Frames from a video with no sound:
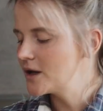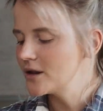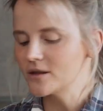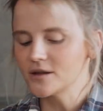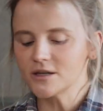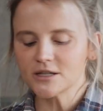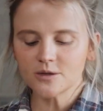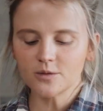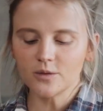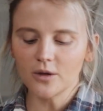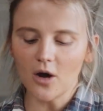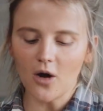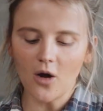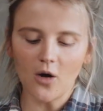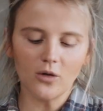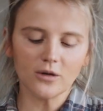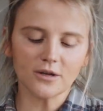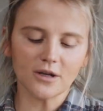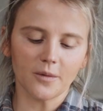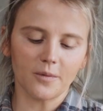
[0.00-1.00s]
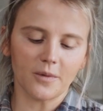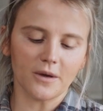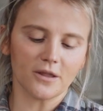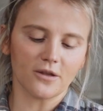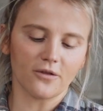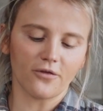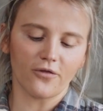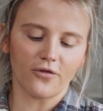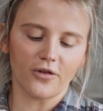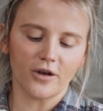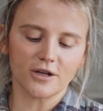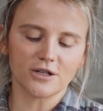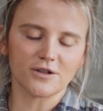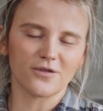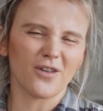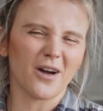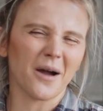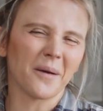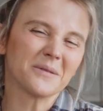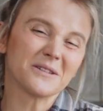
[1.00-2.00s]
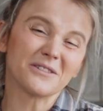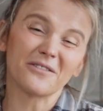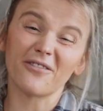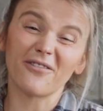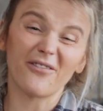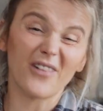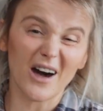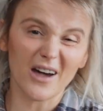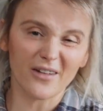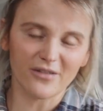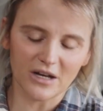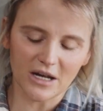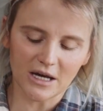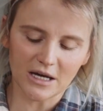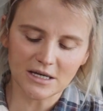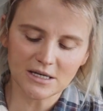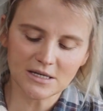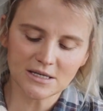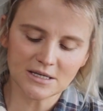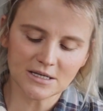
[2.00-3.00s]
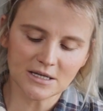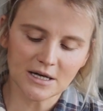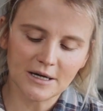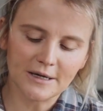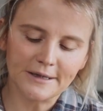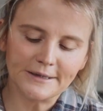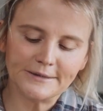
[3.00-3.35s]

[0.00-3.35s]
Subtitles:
This will hold up in the fridge for up to 5 days.